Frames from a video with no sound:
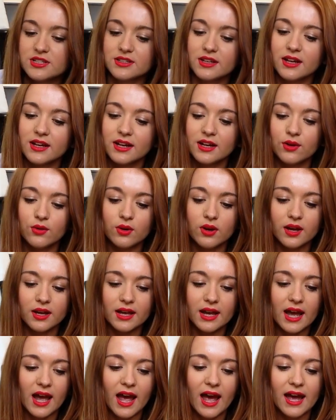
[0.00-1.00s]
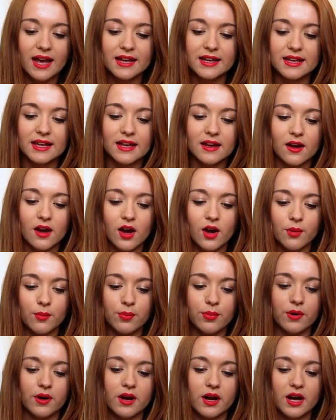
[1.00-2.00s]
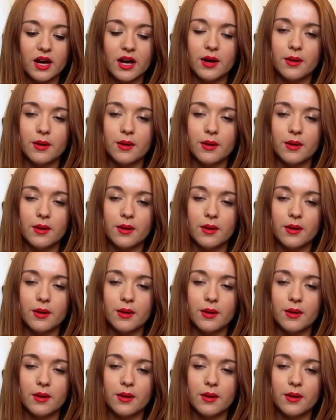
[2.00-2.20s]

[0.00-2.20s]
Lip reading: is like a little like hanging up